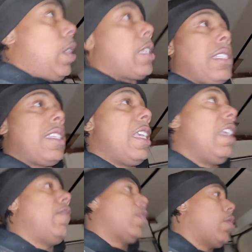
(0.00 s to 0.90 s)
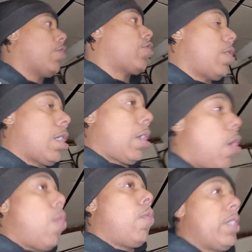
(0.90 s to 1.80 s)
rust, even on the trunk. The
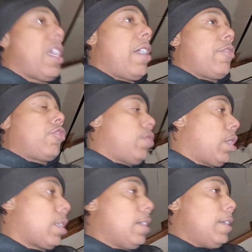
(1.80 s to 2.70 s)
whole entire trunk.